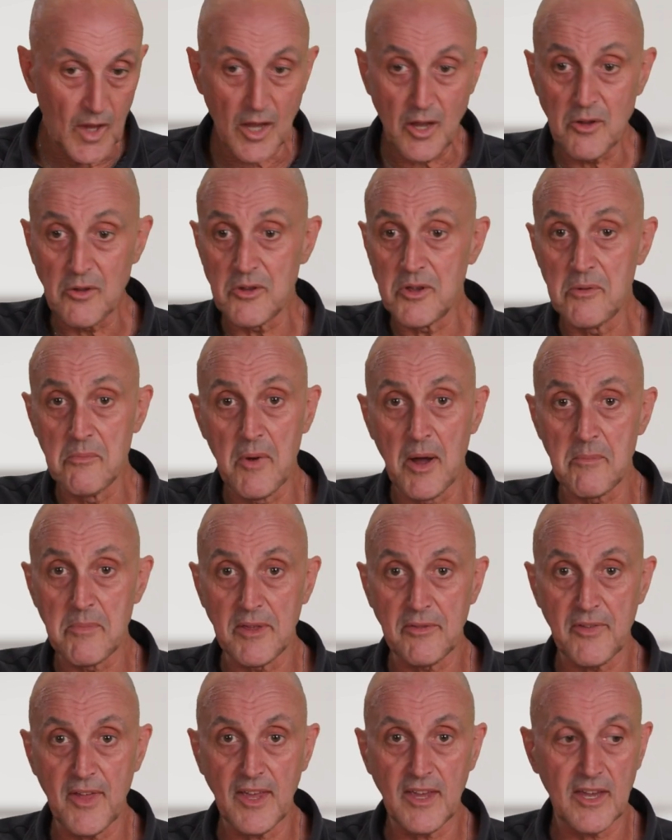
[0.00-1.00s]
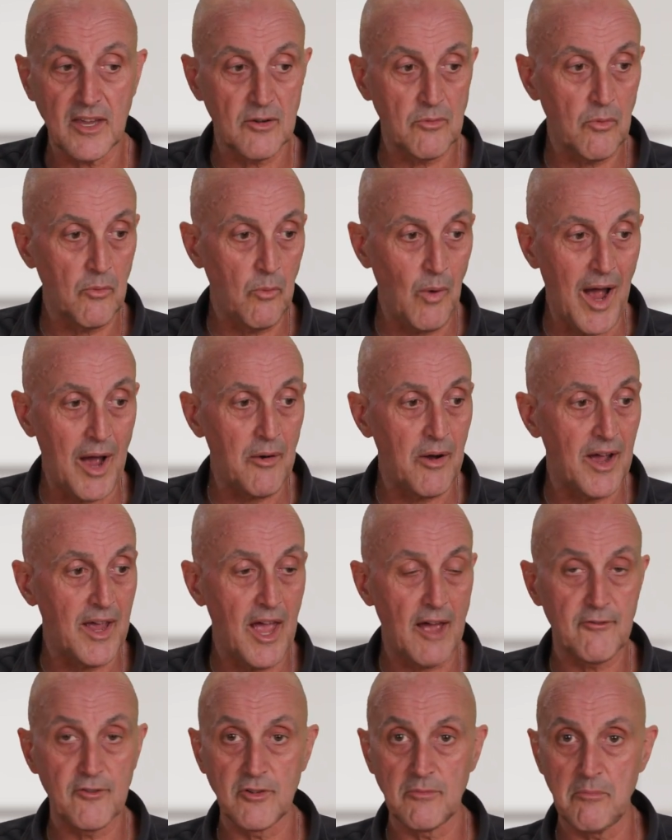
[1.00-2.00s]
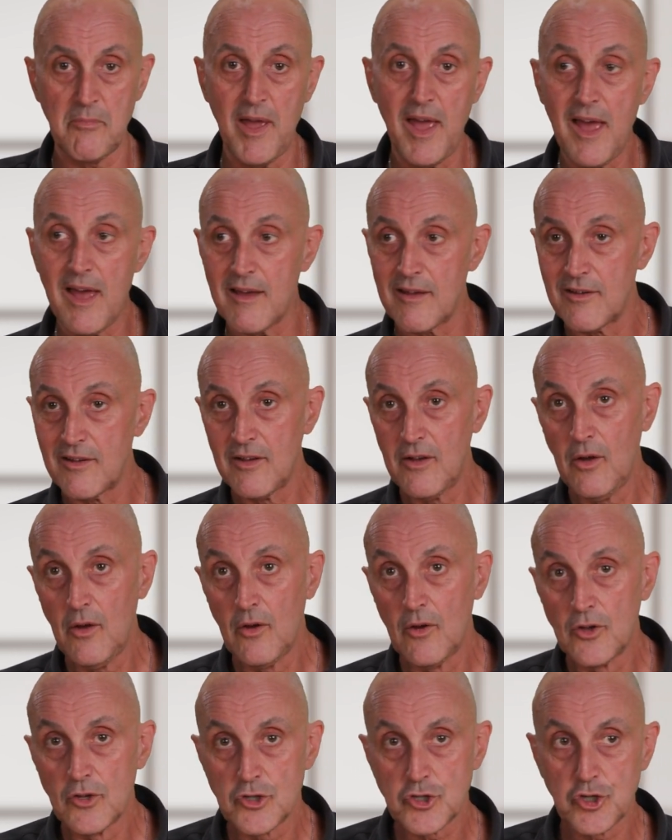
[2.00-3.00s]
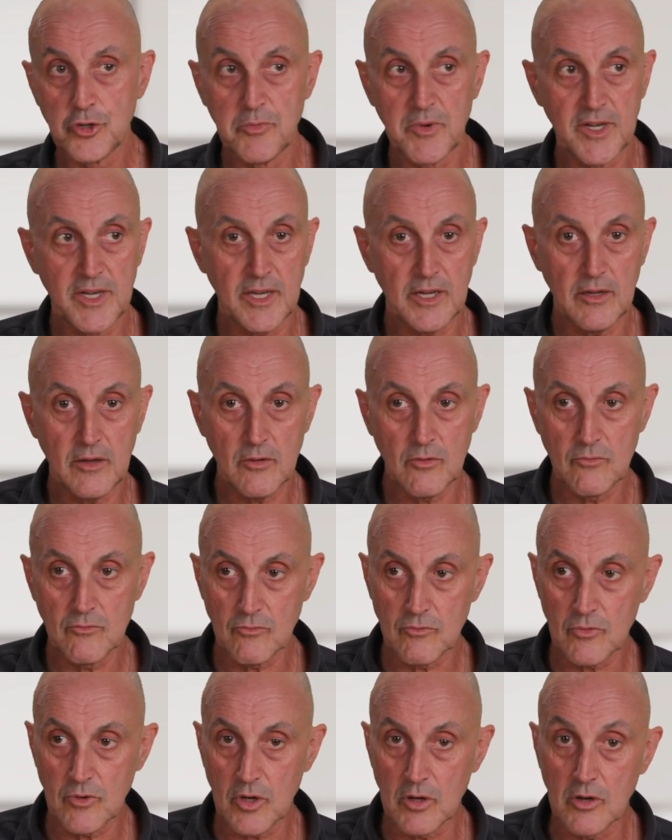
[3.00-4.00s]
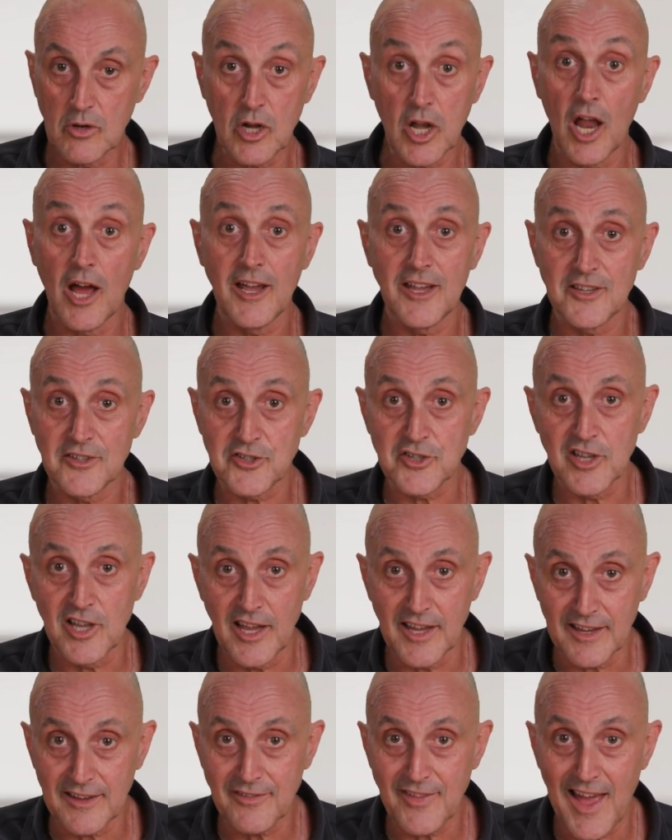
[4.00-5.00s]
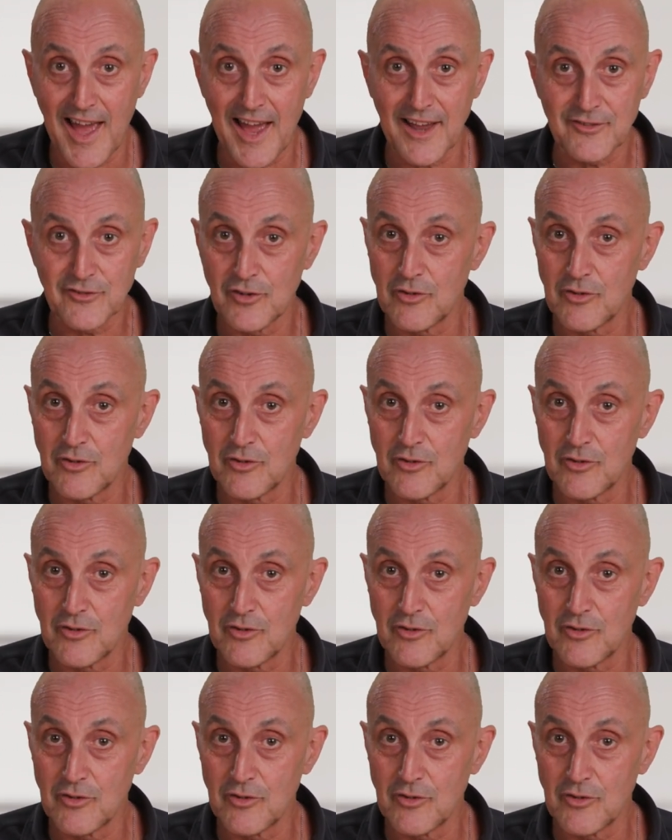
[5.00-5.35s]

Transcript: You might be thinking, wow, I haven't met too many clients like that.